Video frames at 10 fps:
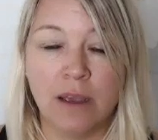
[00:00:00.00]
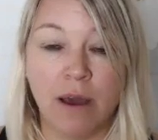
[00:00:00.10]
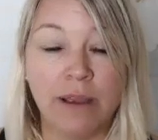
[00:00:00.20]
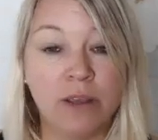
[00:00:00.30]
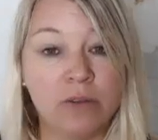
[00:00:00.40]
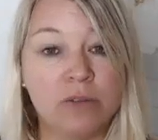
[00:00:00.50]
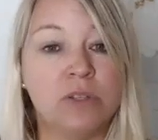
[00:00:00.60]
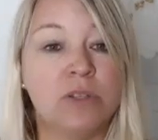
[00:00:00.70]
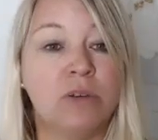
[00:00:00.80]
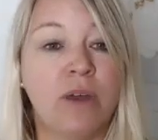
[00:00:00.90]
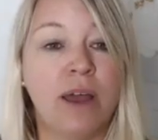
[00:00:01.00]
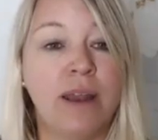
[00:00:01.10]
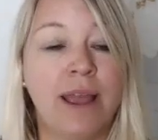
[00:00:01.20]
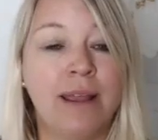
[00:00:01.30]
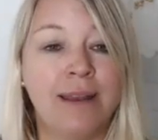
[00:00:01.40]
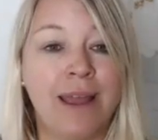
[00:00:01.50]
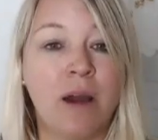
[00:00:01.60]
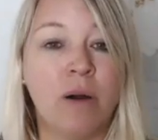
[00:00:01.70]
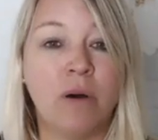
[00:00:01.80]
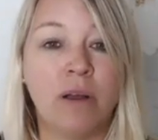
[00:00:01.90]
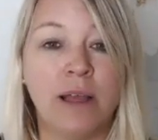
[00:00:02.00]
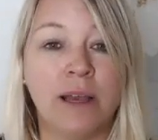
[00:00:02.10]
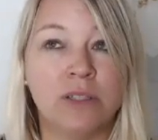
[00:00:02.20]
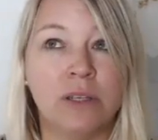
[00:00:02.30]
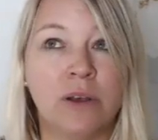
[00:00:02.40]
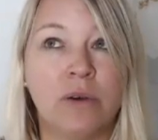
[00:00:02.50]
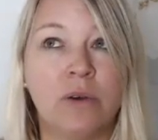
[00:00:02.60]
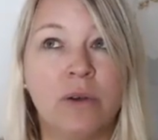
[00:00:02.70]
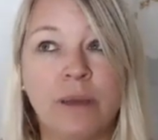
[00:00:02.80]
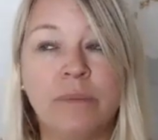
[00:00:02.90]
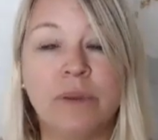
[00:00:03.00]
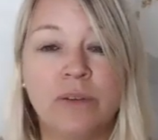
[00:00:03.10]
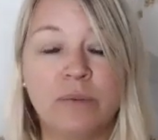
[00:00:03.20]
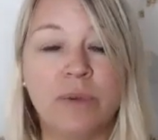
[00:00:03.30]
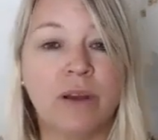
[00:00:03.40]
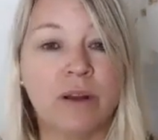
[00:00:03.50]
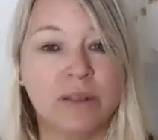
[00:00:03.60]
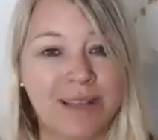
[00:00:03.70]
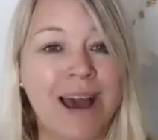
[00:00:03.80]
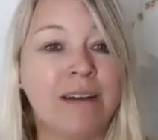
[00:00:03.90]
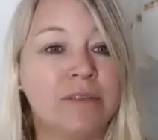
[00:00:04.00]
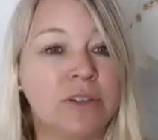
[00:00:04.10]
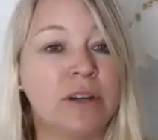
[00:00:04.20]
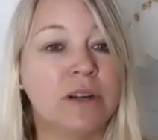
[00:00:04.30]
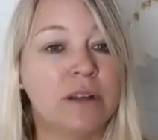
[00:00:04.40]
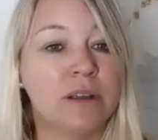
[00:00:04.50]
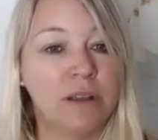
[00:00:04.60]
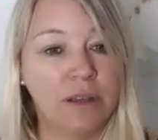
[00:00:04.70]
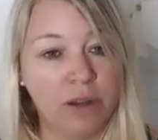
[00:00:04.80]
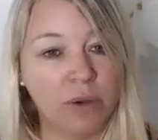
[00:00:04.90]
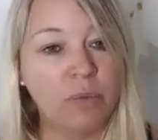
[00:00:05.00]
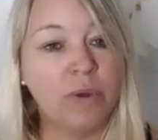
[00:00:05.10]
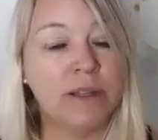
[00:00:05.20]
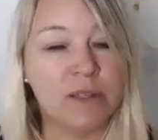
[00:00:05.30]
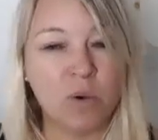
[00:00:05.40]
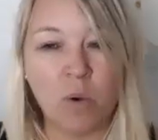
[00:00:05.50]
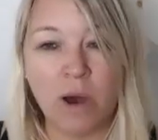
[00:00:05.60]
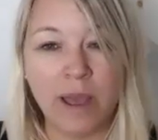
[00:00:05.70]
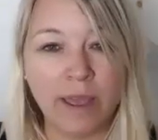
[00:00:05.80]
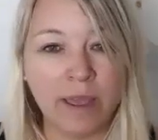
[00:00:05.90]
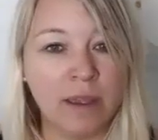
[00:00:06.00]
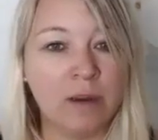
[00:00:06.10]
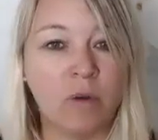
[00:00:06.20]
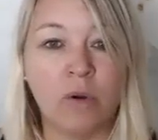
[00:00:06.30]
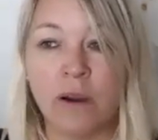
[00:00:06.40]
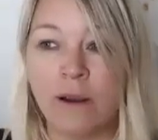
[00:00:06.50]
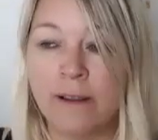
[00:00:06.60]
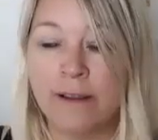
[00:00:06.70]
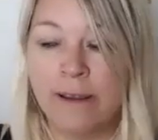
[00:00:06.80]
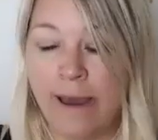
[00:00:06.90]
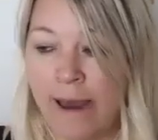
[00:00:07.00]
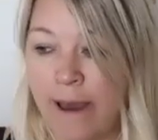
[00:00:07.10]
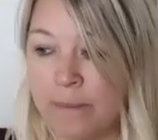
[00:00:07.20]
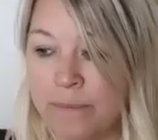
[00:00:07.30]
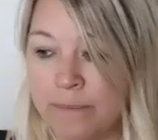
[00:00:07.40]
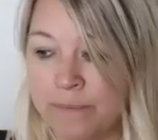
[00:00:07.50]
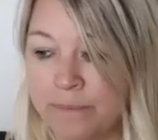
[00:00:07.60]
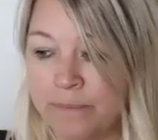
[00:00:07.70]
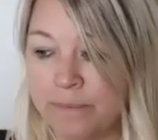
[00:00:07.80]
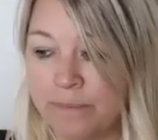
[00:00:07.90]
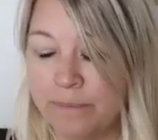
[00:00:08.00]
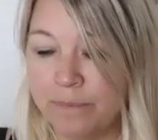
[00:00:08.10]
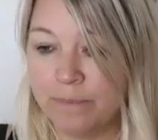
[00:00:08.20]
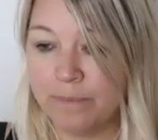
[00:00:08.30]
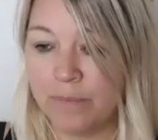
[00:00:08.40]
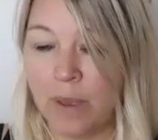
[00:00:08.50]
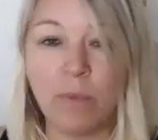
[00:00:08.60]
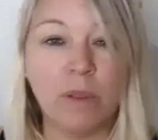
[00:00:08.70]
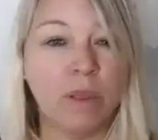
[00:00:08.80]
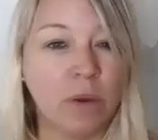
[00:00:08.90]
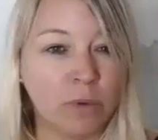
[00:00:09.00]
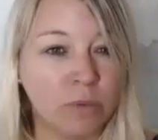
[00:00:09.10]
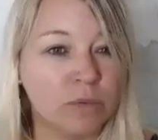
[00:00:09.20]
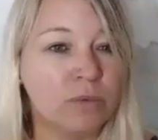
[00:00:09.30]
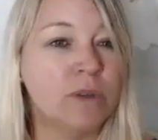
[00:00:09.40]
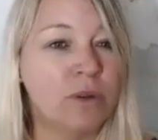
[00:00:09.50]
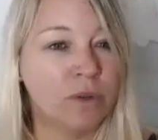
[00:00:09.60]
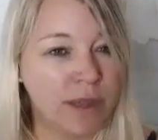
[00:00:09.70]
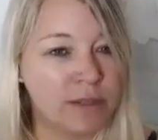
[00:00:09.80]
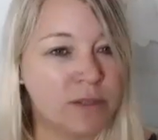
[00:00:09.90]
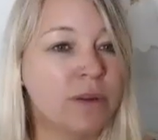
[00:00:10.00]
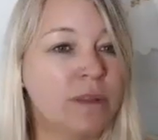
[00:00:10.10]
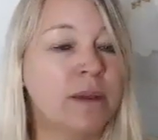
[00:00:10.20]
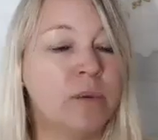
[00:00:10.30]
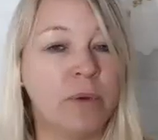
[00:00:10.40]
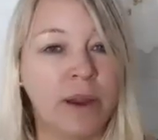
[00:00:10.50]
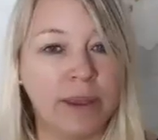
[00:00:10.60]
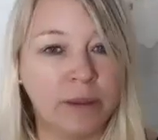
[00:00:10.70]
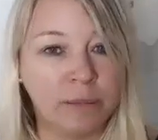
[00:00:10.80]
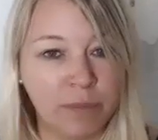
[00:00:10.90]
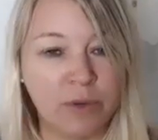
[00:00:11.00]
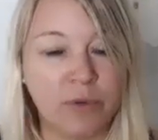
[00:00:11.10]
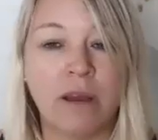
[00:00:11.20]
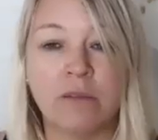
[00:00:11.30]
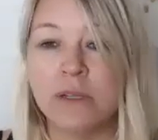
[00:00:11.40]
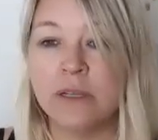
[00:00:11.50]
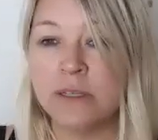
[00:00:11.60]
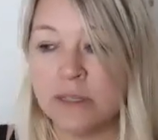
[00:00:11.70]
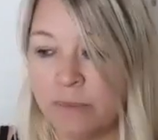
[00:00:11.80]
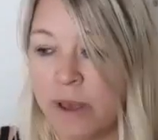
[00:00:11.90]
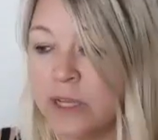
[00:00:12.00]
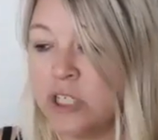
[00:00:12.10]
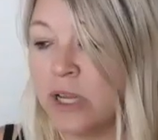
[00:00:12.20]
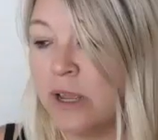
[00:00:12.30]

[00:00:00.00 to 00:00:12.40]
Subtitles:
I used to do that, and now I'll actually go, okay, I'm going to do my cards after, when it's quiet, or I'm alone, that sort of thing, where I can be grounded, smudge.